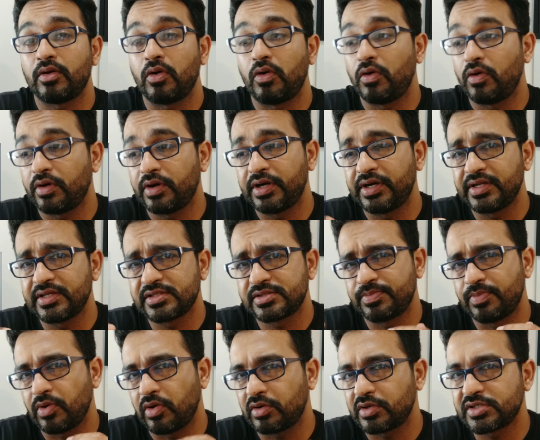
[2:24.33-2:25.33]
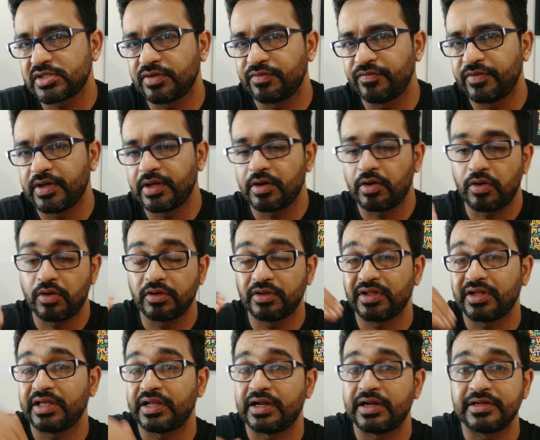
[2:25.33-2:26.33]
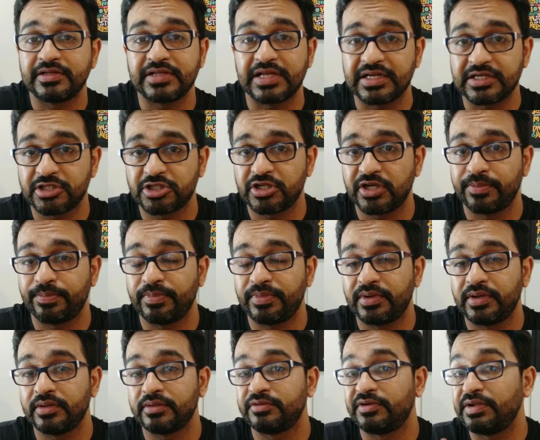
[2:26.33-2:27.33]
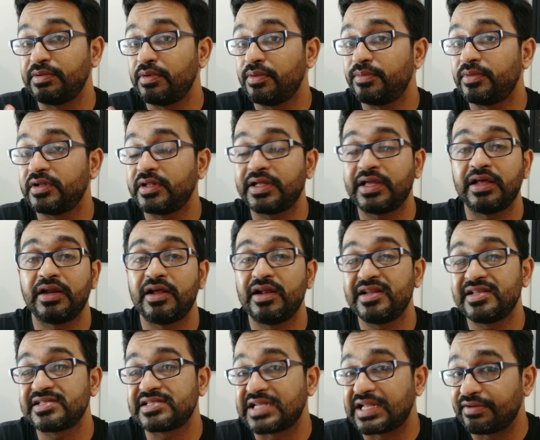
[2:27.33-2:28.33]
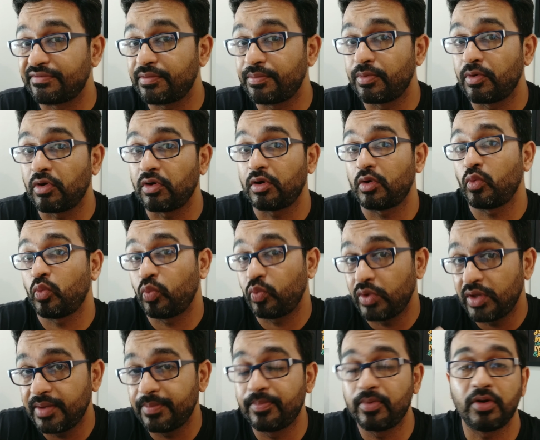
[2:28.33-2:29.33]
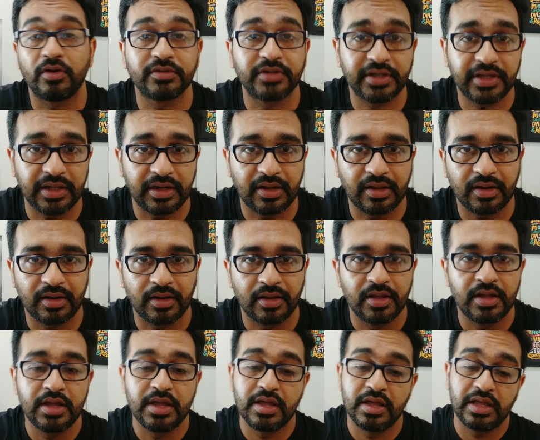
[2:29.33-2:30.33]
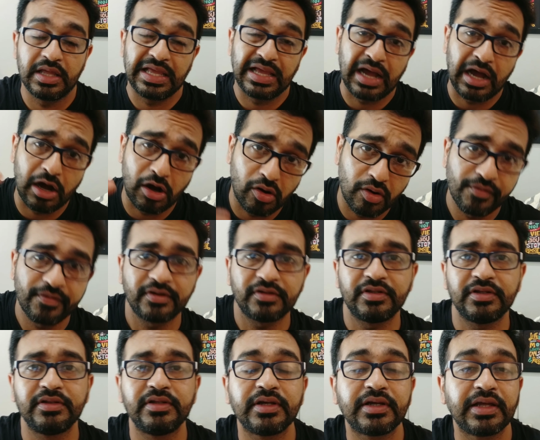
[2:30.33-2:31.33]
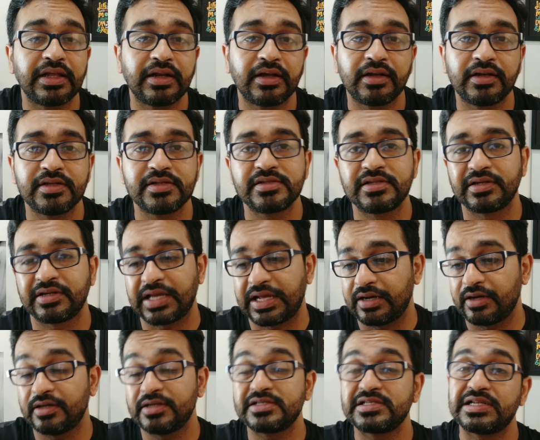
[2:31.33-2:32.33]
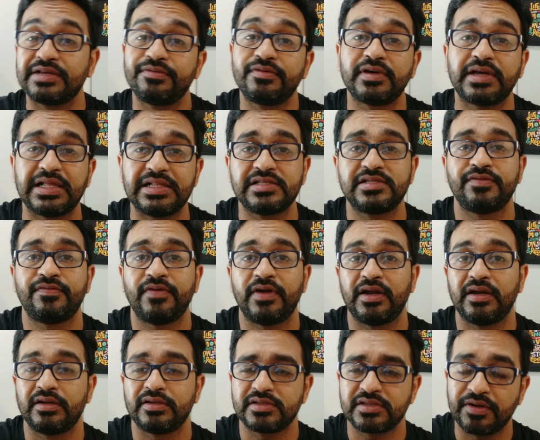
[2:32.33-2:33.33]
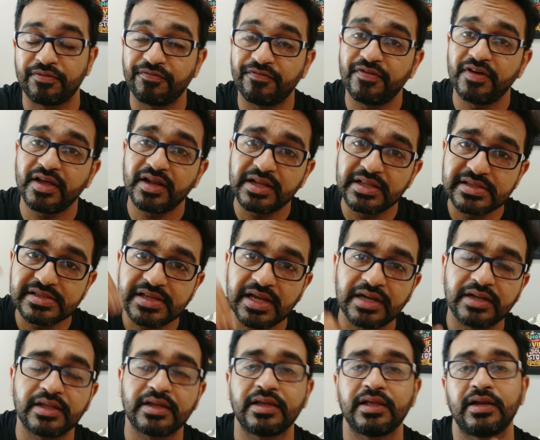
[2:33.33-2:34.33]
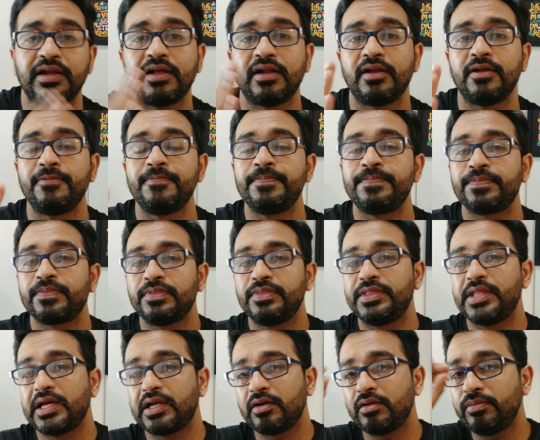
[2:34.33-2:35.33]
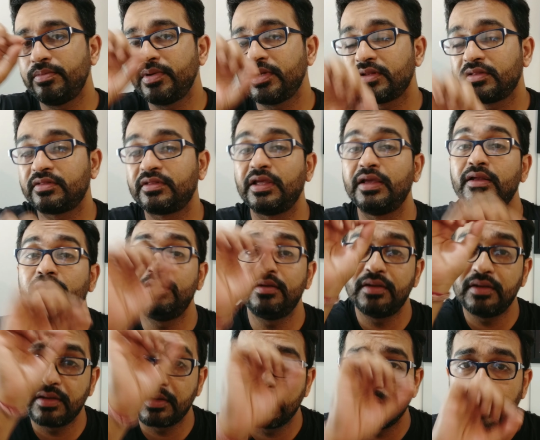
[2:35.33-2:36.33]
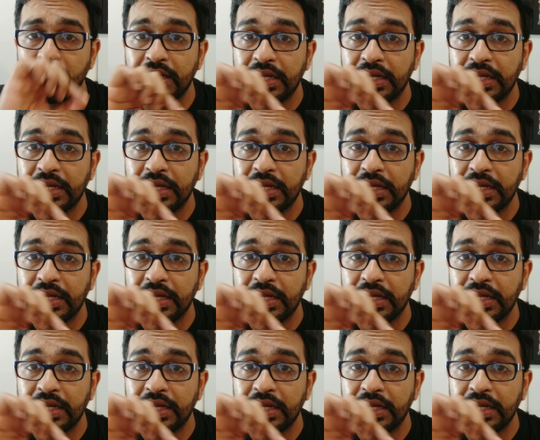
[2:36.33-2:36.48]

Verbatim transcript: or it is blocked somewhere, or the canal is S-shaped. Remember, the canal is never blocked. We block the canal. However thin the canal is never calcified. Somewhere inside the canal, there will be a thin,